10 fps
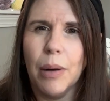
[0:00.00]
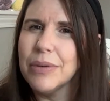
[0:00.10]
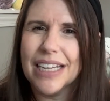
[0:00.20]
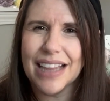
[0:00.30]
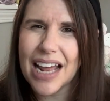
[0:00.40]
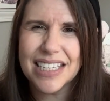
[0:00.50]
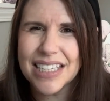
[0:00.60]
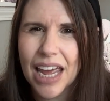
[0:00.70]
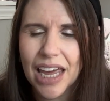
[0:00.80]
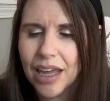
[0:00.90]
It was like that
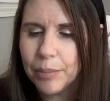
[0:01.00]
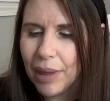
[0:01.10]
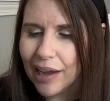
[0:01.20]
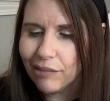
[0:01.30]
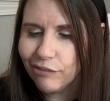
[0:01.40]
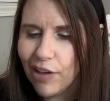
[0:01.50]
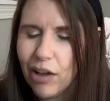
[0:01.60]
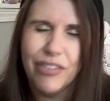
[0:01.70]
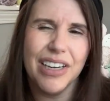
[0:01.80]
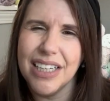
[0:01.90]
same like
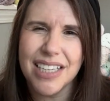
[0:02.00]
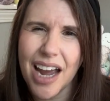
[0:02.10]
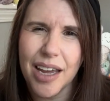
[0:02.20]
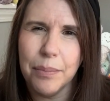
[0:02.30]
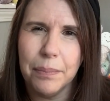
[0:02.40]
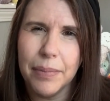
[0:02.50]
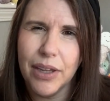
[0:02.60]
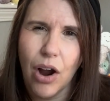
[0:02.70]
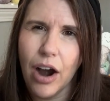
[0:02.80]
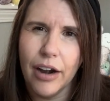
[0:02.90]
velvety type
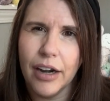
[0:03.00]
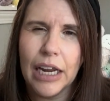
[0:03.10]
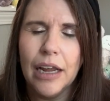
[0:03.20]
yarn.